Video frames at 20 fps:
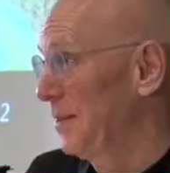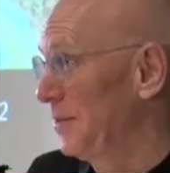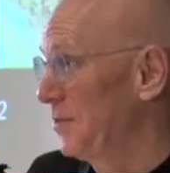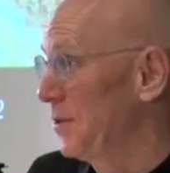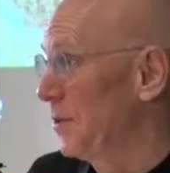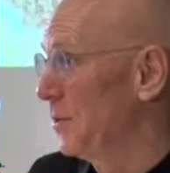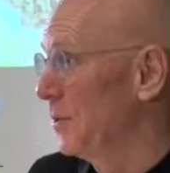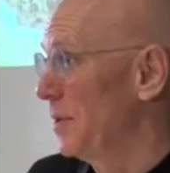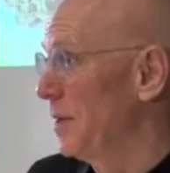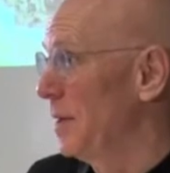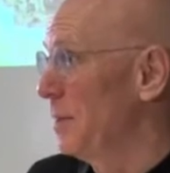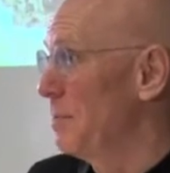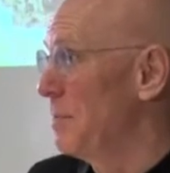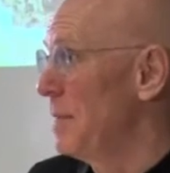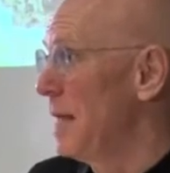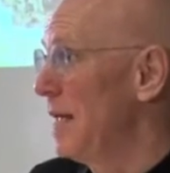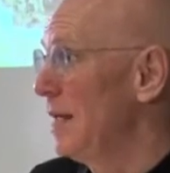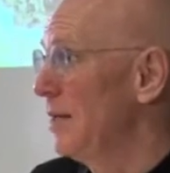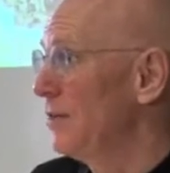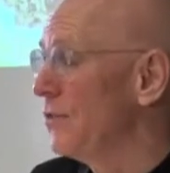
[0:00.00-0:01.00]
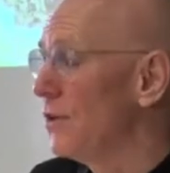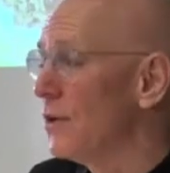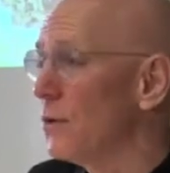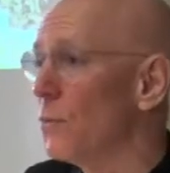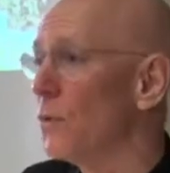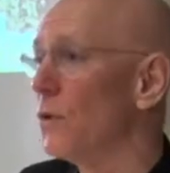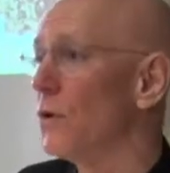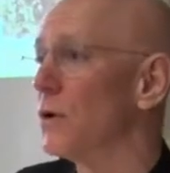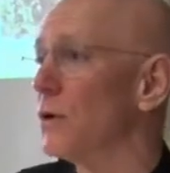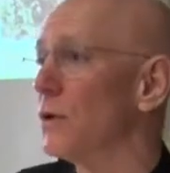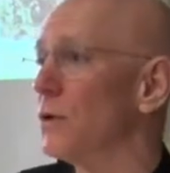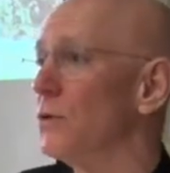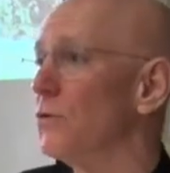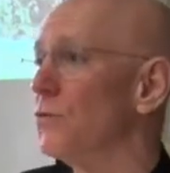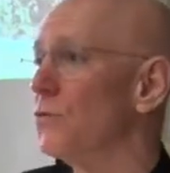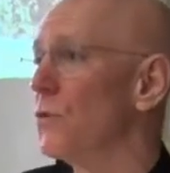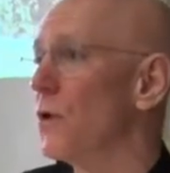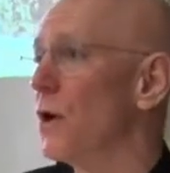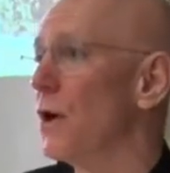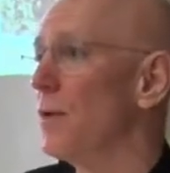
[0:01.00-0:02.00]
So amazing work in
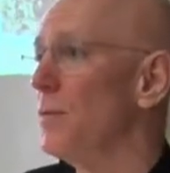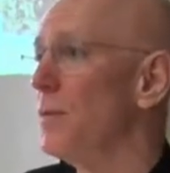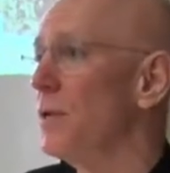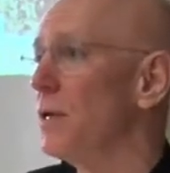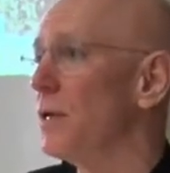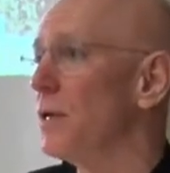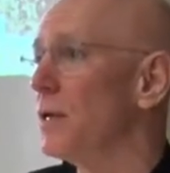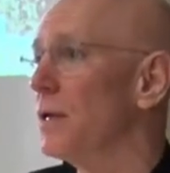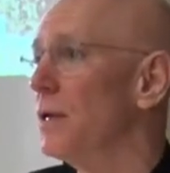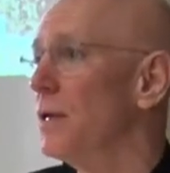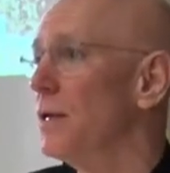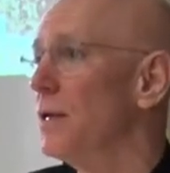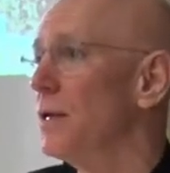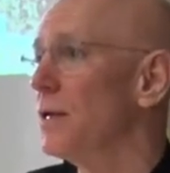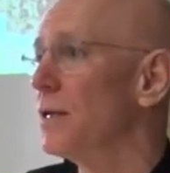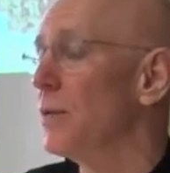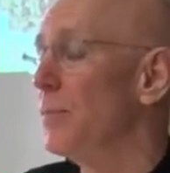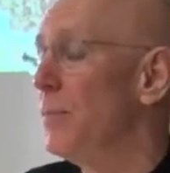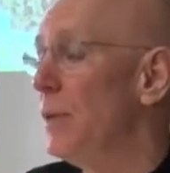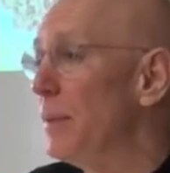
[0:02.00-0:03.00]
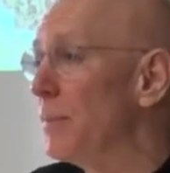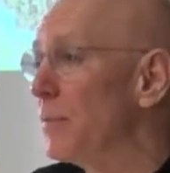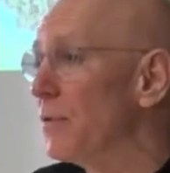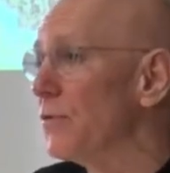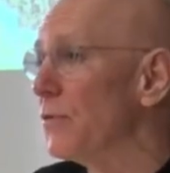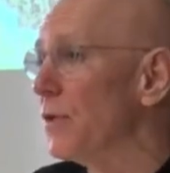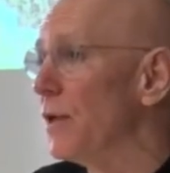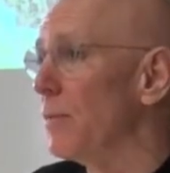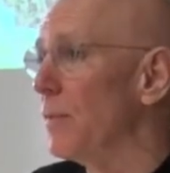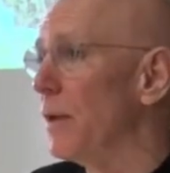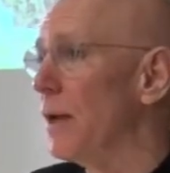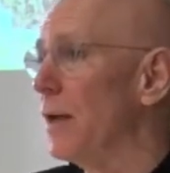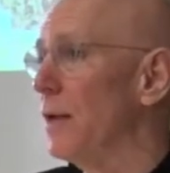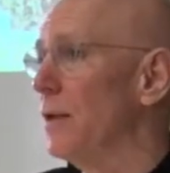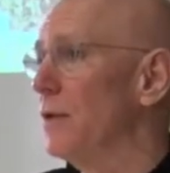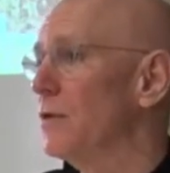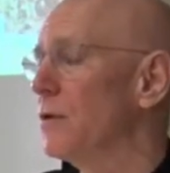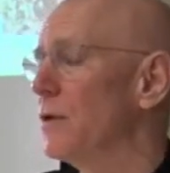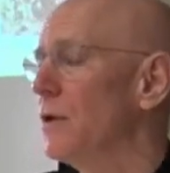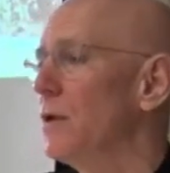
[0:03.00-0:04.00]
describing the peoples they
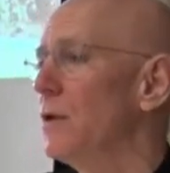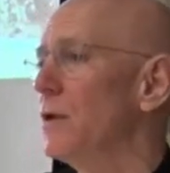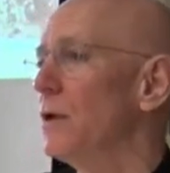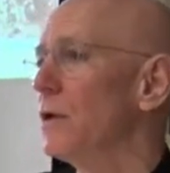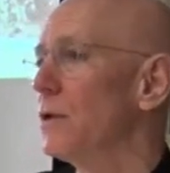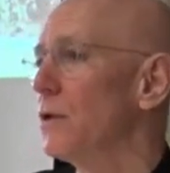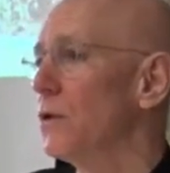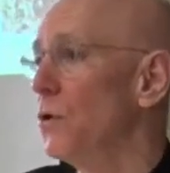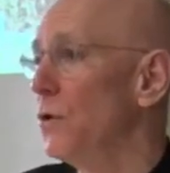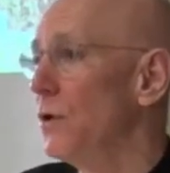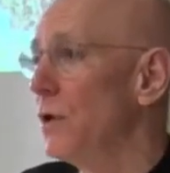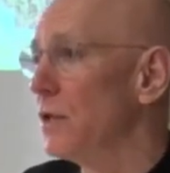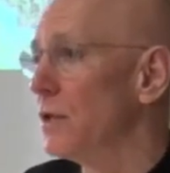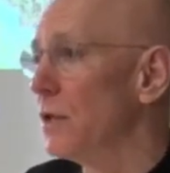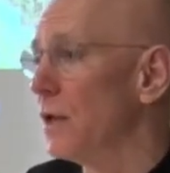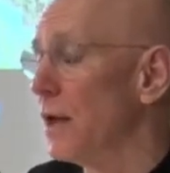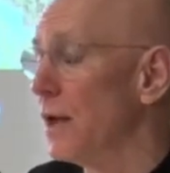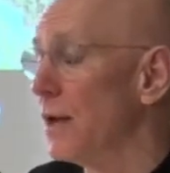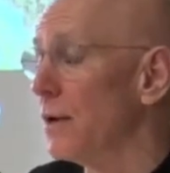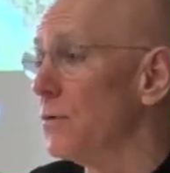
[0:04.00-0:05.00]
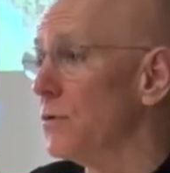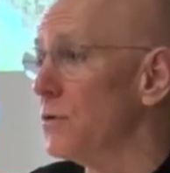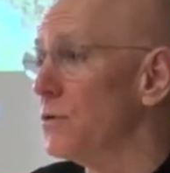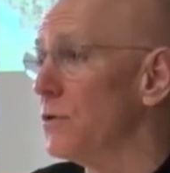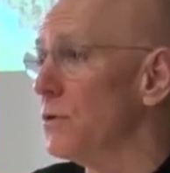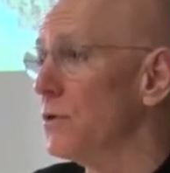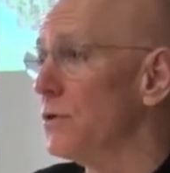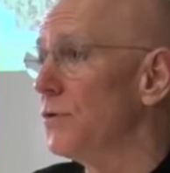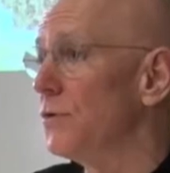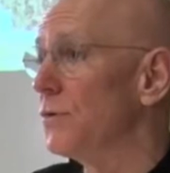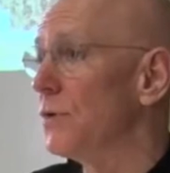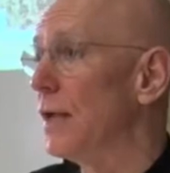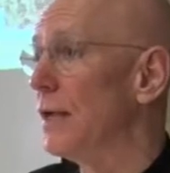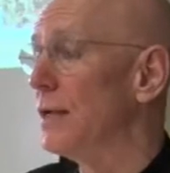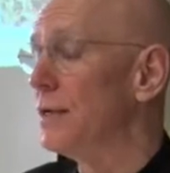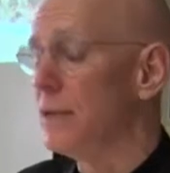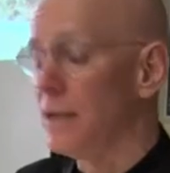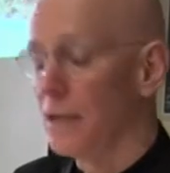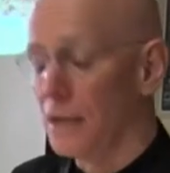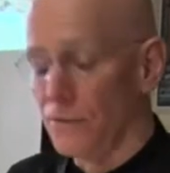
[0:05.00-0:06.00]
met, learning the languages,
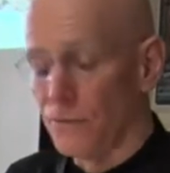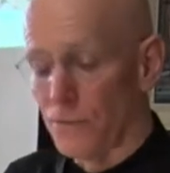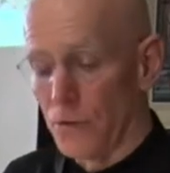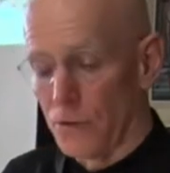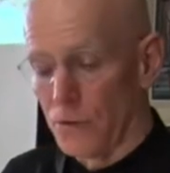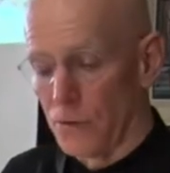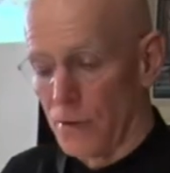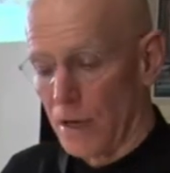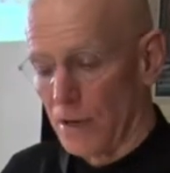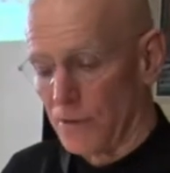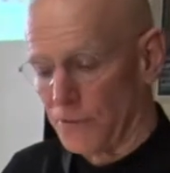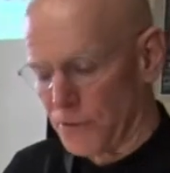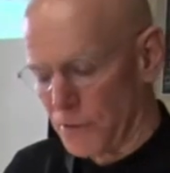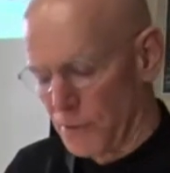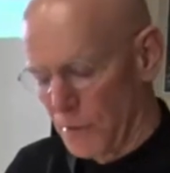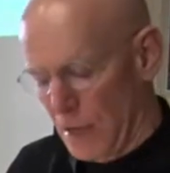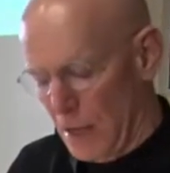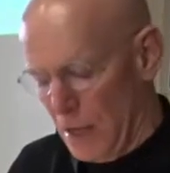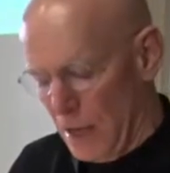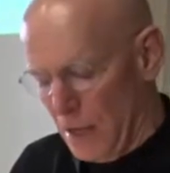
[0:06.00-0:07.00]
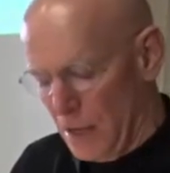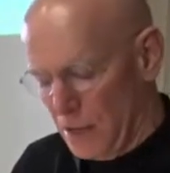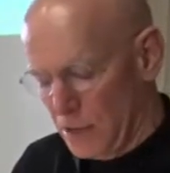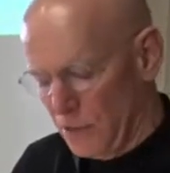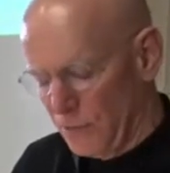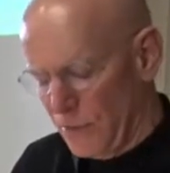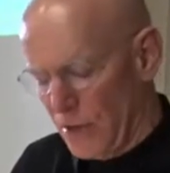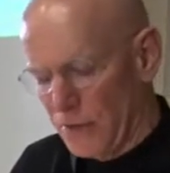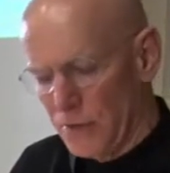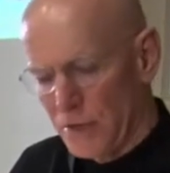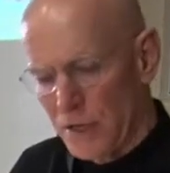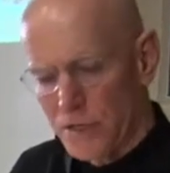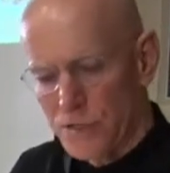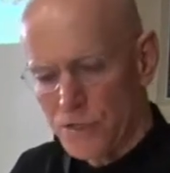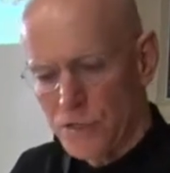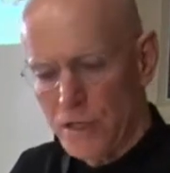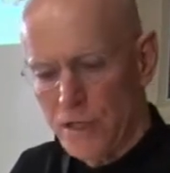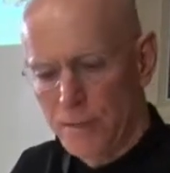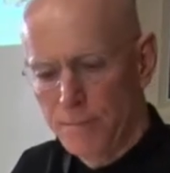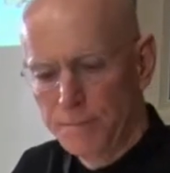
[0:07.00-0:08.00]
and taking photographs. So Father
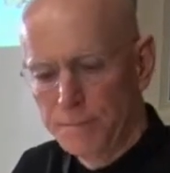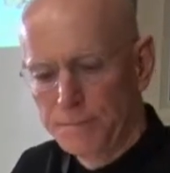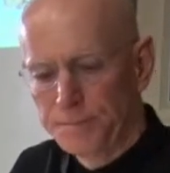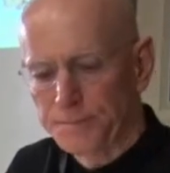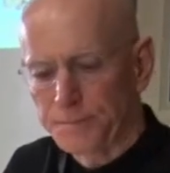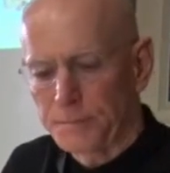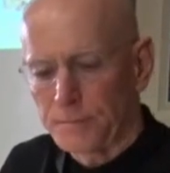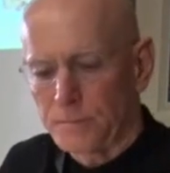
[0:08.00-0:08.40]
Najib,